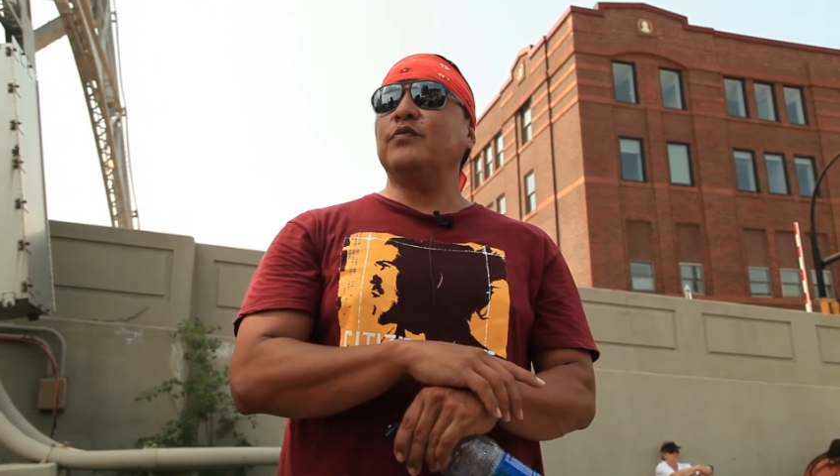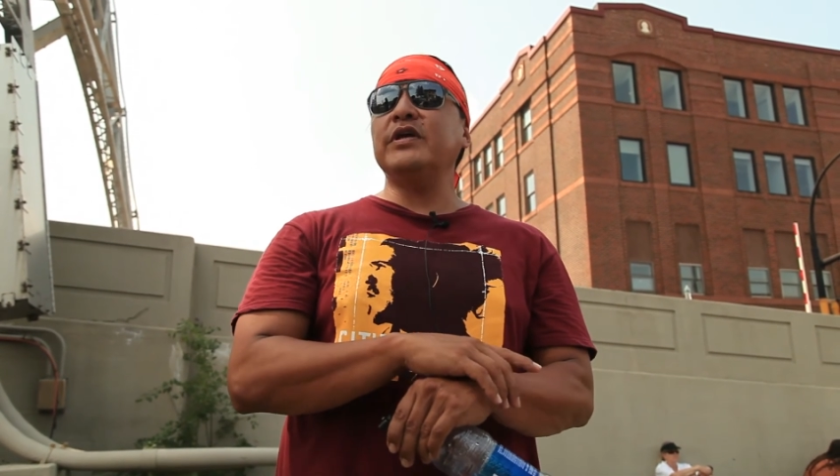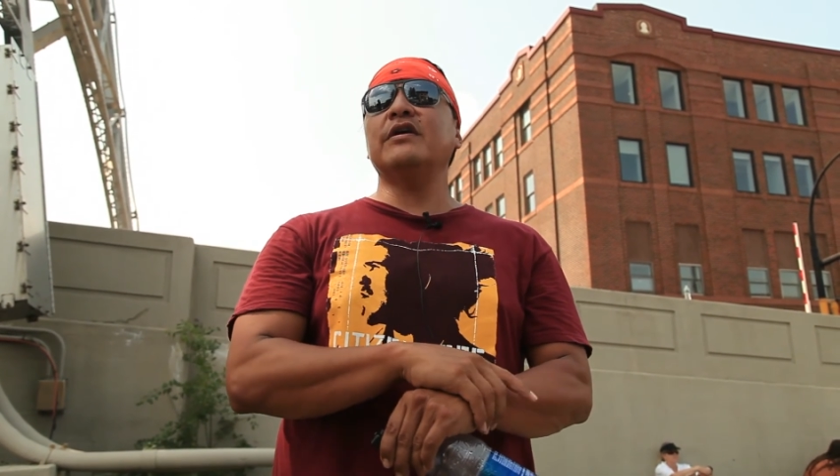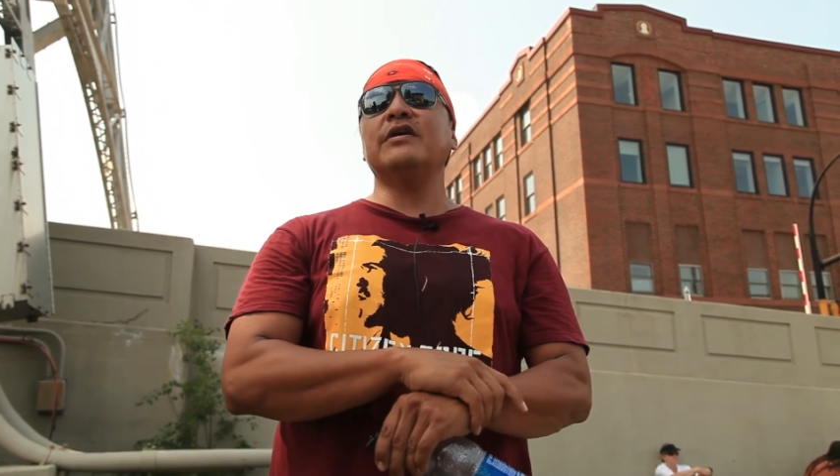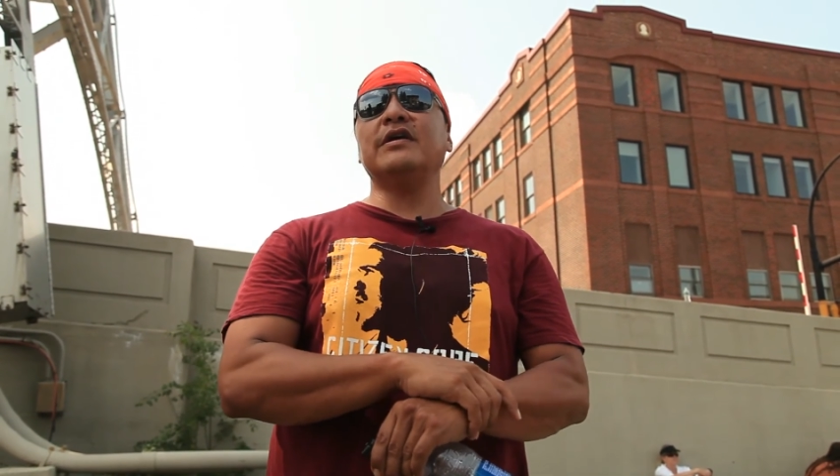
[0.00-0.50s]

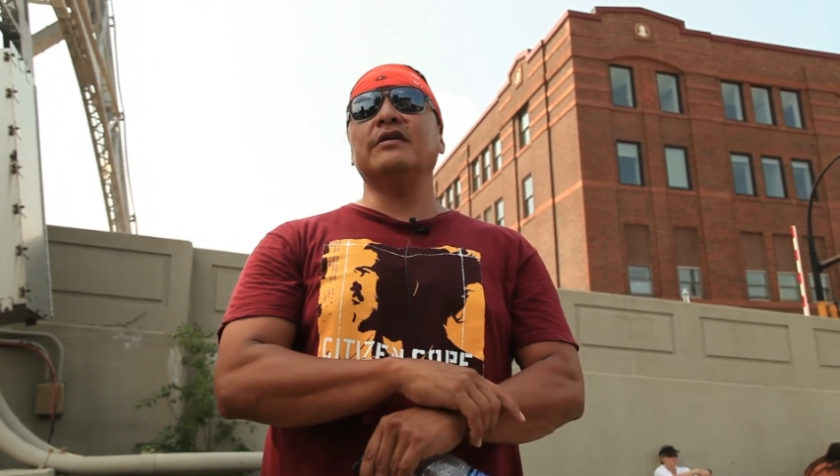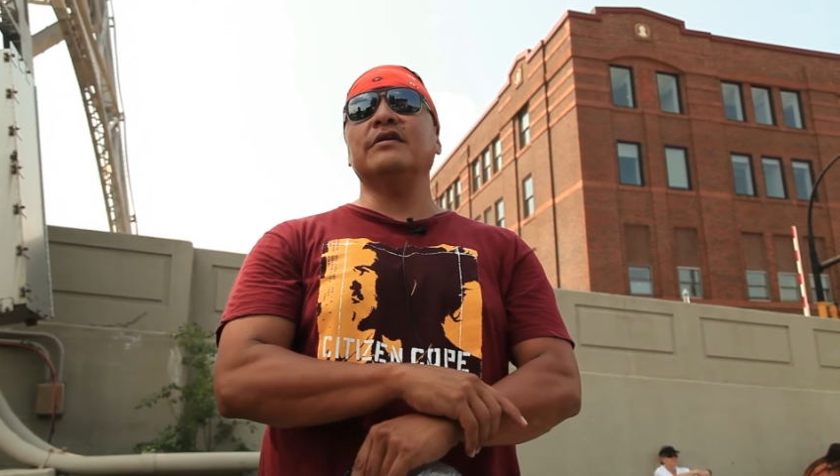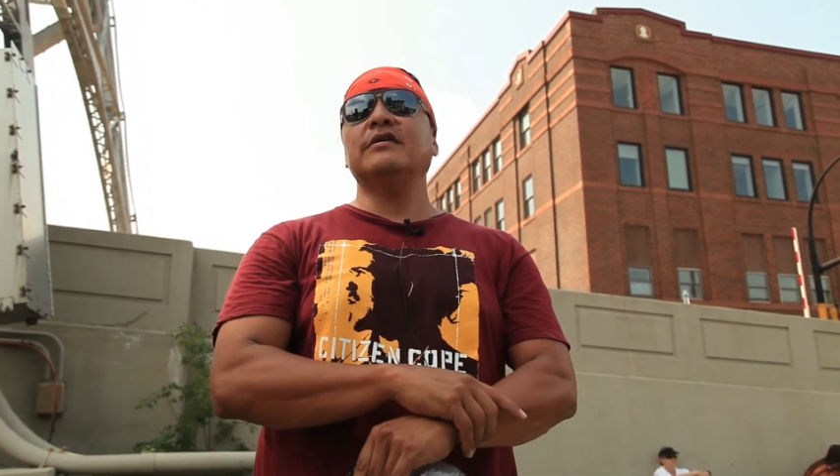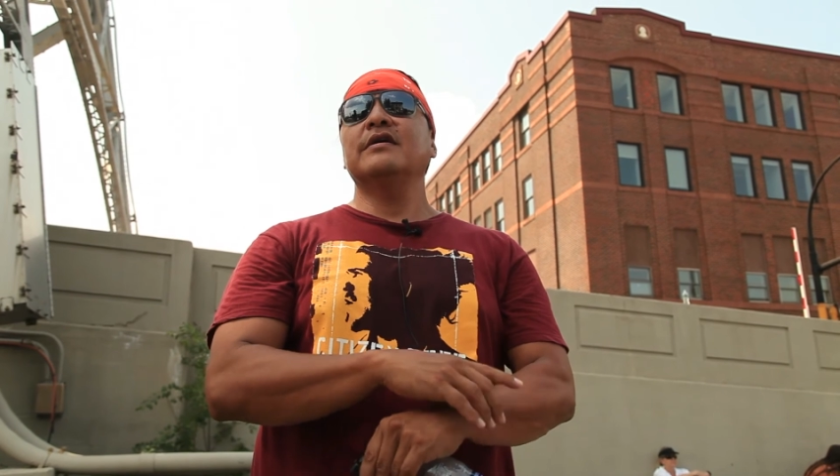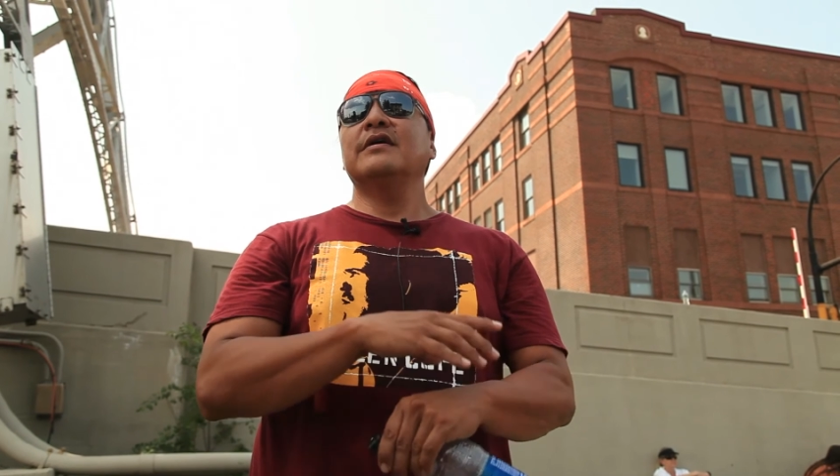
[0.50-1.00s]
We are
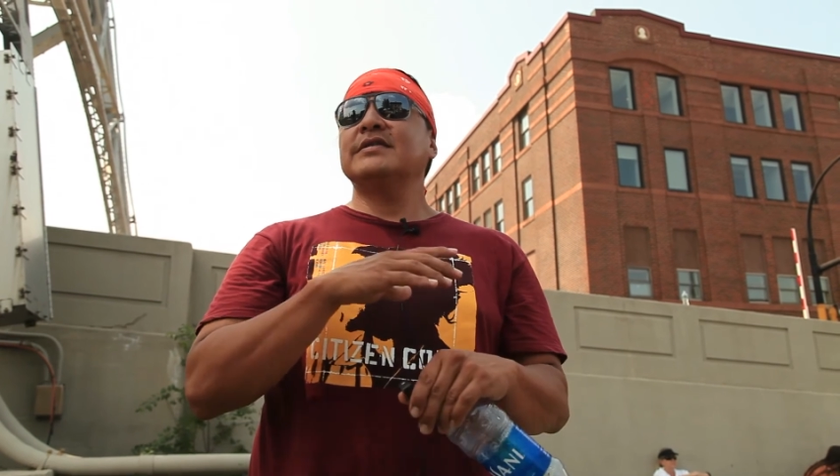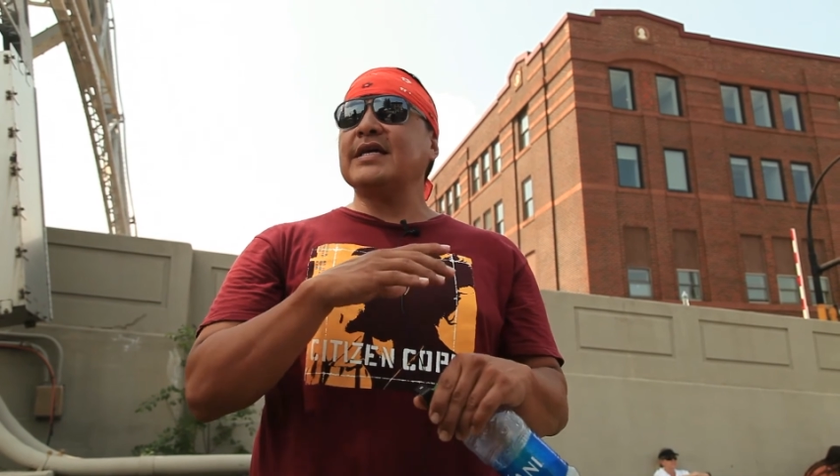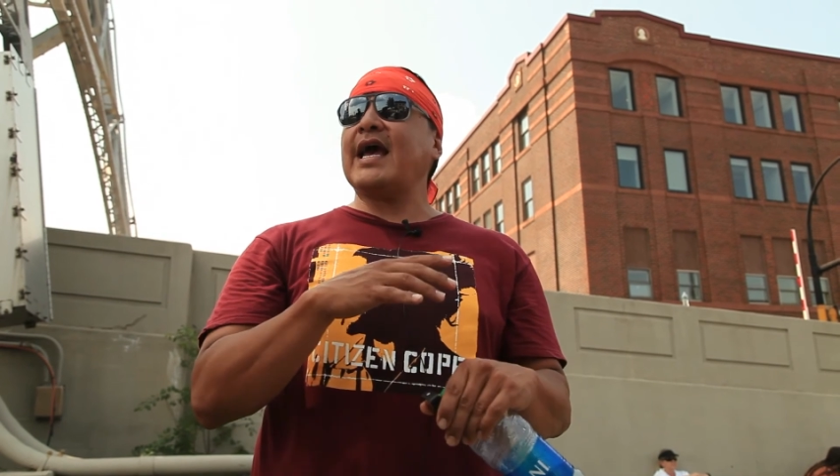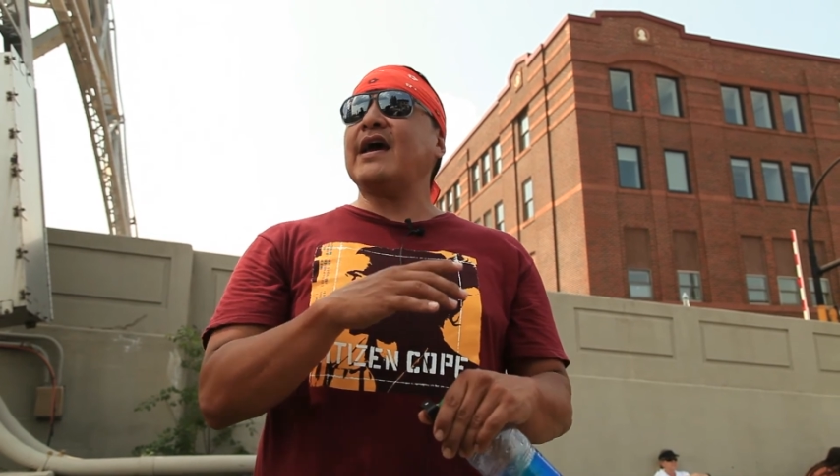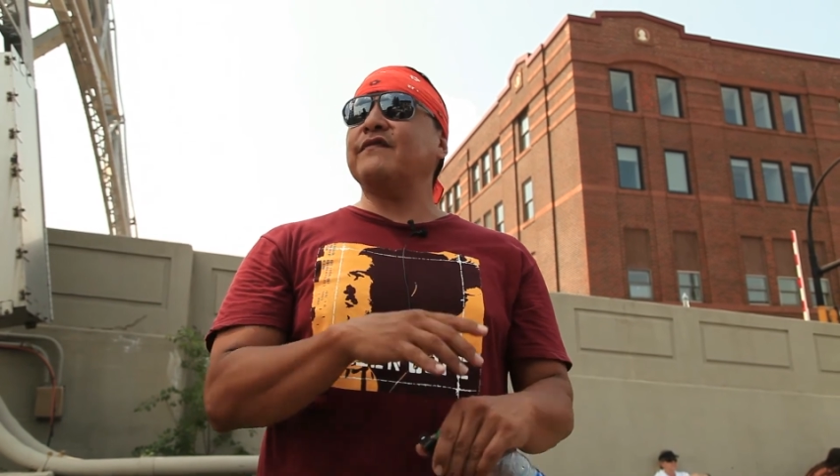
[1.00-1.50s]
here
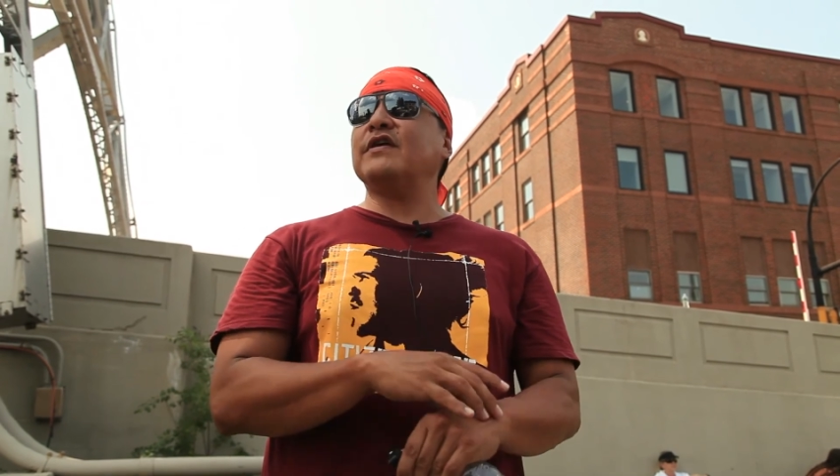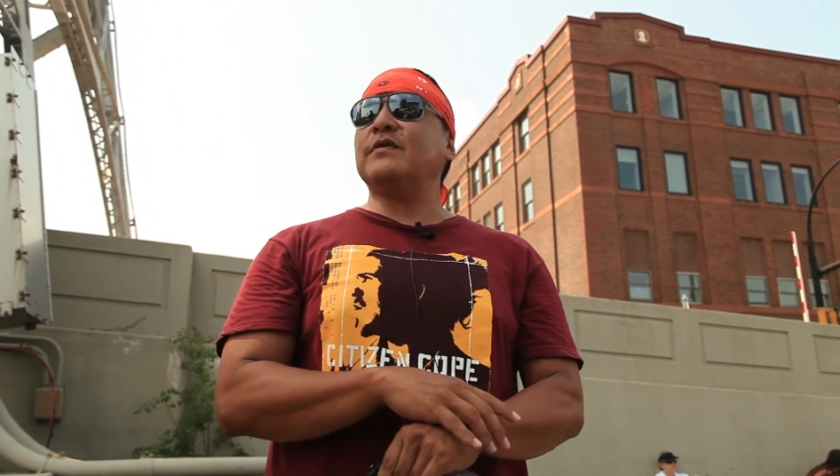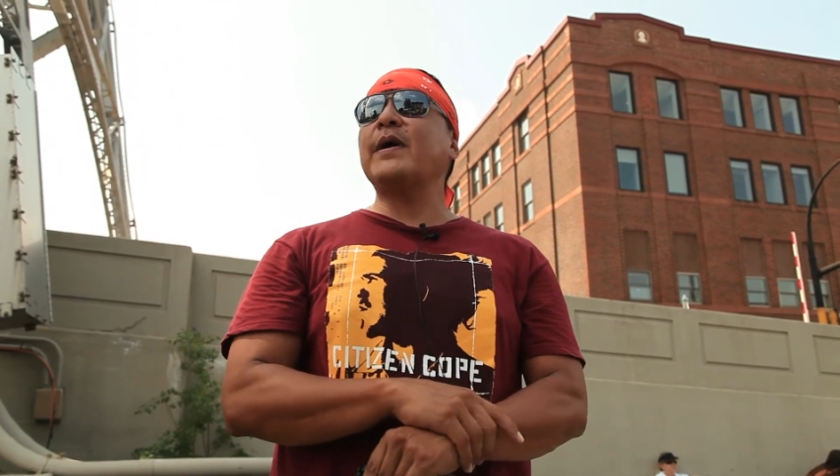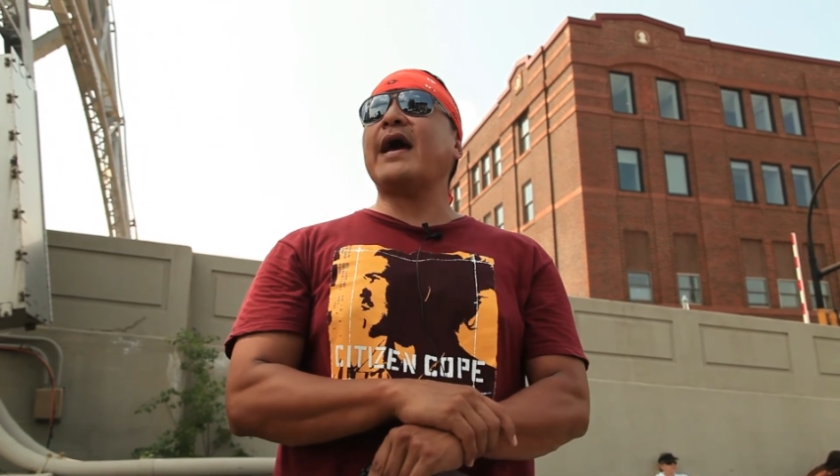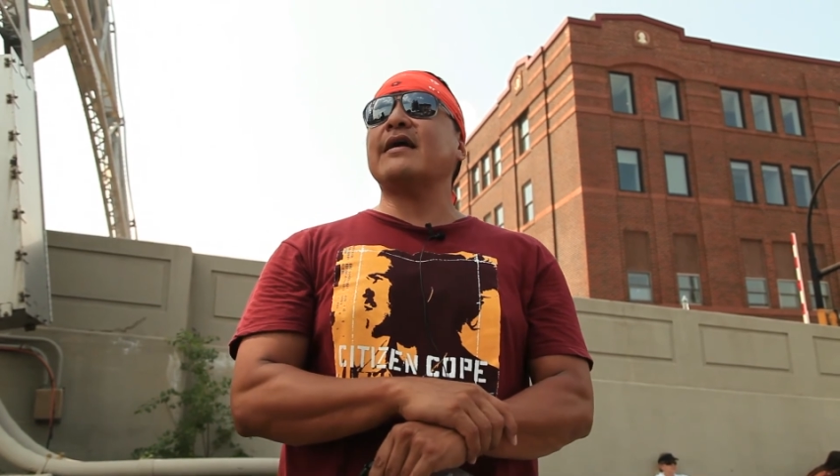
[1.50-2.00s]
to have their
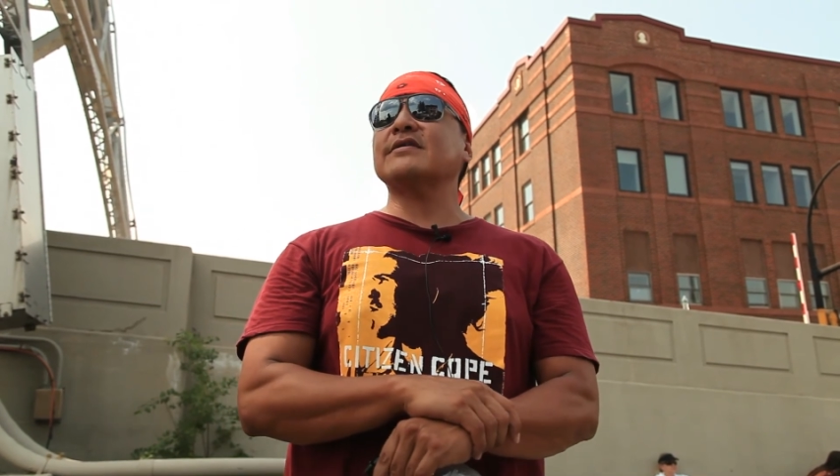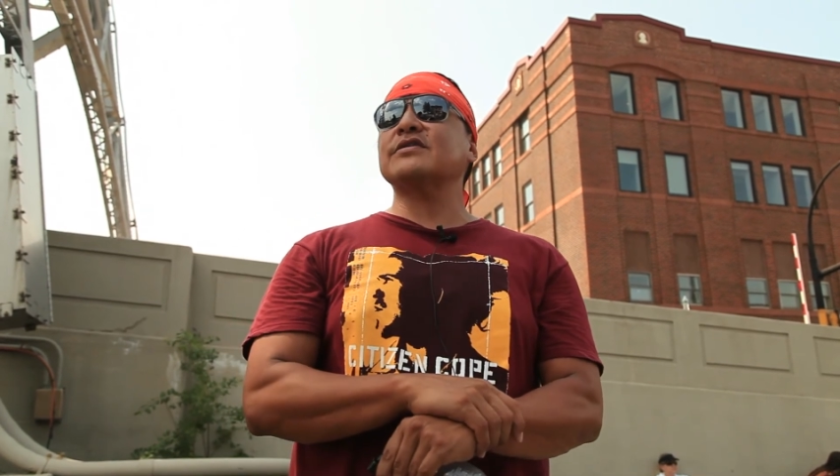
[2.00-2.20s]
back.